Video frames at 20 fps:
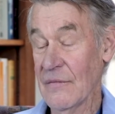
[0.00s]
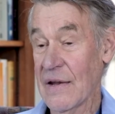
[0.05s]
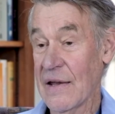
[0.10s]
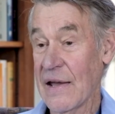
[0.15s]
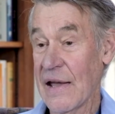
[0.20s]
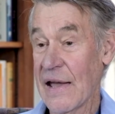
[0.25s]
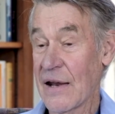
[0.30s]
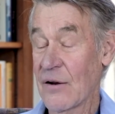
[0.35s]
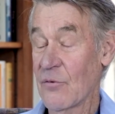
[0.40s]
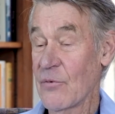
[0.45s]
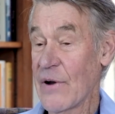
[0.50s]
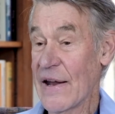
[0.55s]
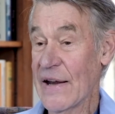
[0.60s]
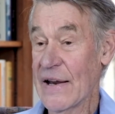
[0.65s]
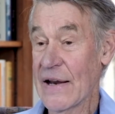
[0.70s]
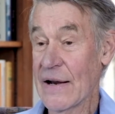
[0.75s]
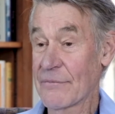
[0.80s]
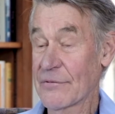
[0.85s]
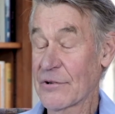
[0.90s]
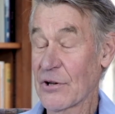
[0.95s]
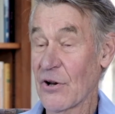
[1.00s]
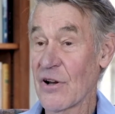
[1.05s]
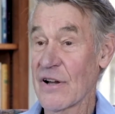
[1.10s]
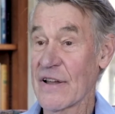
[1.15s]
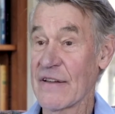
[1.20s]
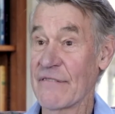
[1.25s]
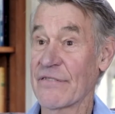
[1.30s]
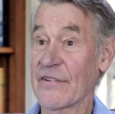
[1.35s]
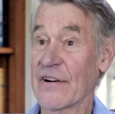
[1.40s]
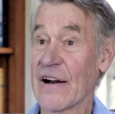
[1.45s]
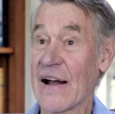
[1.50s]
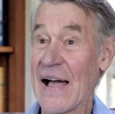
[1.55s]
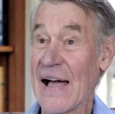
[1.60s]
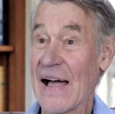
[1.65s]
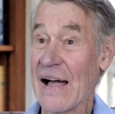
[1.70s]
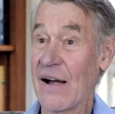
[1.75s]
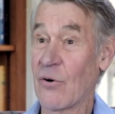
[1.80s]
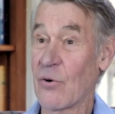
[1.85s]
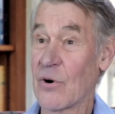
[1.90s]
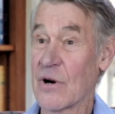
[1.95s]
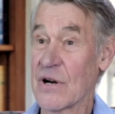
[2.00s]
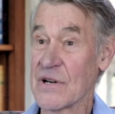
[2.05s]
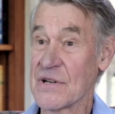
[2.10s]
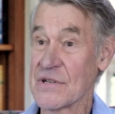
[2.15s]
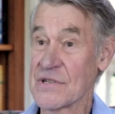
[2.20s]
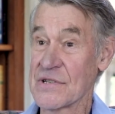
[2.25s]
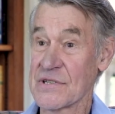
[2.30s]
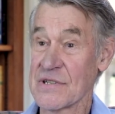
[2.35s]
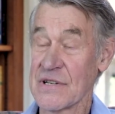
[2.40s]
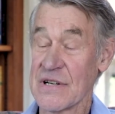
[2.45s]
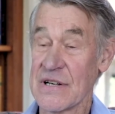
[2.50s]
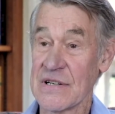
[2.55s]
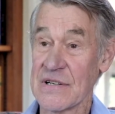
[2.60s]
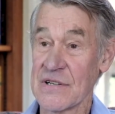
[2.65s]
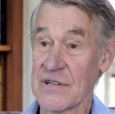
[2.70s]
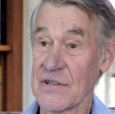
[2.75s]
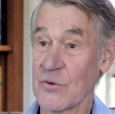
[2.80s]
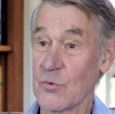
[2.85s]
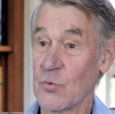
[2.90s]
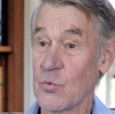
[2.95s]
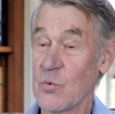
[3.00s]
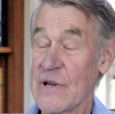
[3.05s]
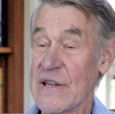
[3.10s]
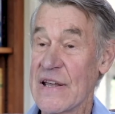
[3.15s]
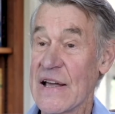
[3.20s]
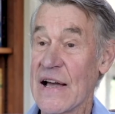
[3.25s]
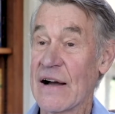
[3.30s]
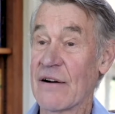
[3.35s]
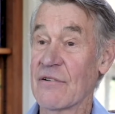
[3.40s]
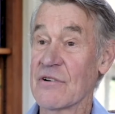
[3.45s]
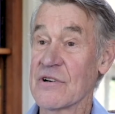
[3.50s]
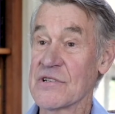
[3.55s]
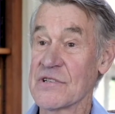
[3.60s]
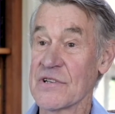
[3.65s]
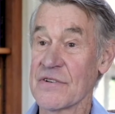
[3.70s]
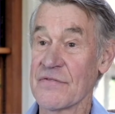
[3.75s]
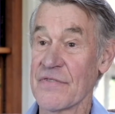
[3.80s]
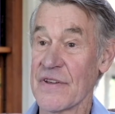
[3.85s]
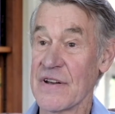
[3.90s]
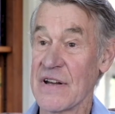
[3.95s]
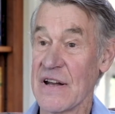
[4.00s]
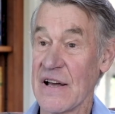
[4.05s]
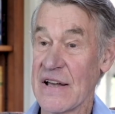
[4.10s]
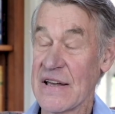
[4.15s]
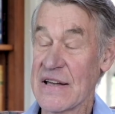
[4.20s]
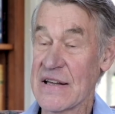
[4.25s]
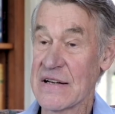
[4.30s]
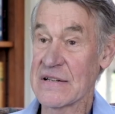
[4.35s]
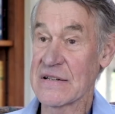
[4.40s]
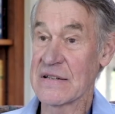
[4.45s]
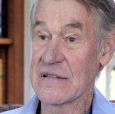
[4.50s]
and we ended up talking for hours into the wee hours of the night.